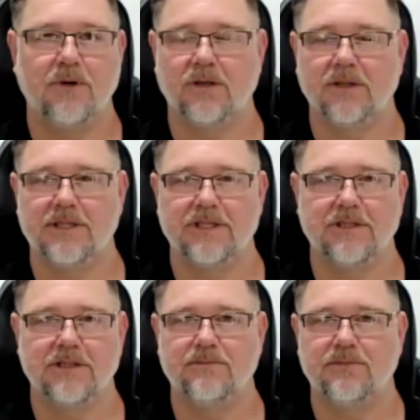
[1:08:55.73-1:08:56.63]

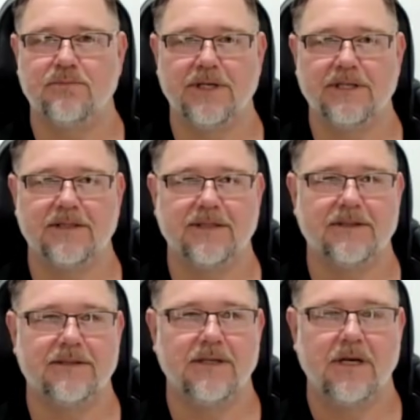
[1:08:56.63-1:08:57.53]
politicians,
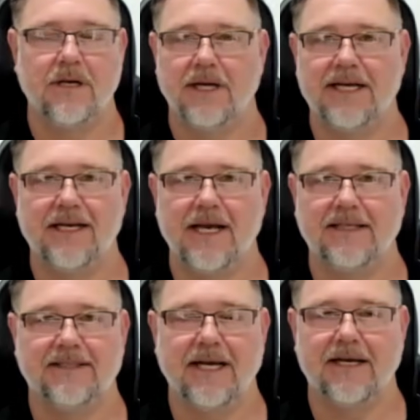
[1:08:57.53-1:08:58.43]
presidents,
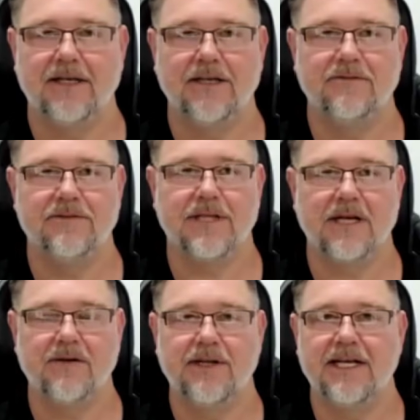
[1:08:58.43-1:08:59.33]
executives
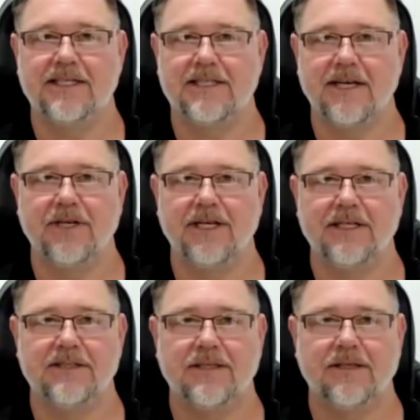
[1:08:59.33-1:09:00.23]
that are in their
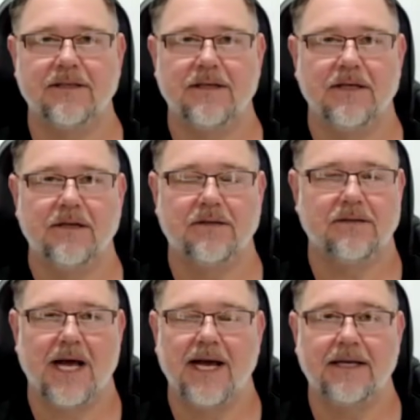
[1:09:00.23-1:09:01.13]
70s and
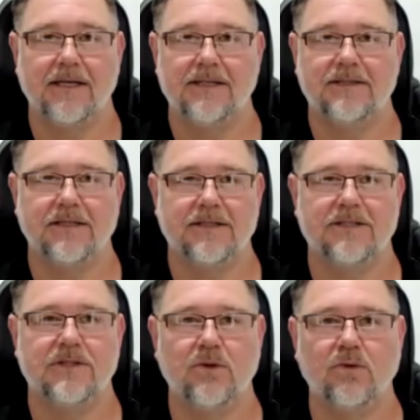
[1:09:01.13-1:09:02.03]
80s and
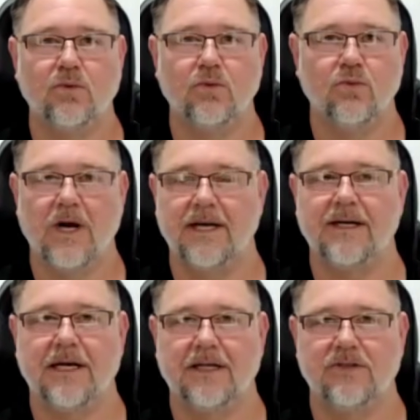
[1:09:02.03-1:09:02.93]
still
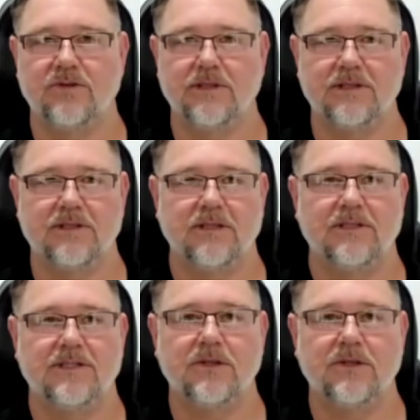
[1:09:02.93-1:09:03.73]
running countries and are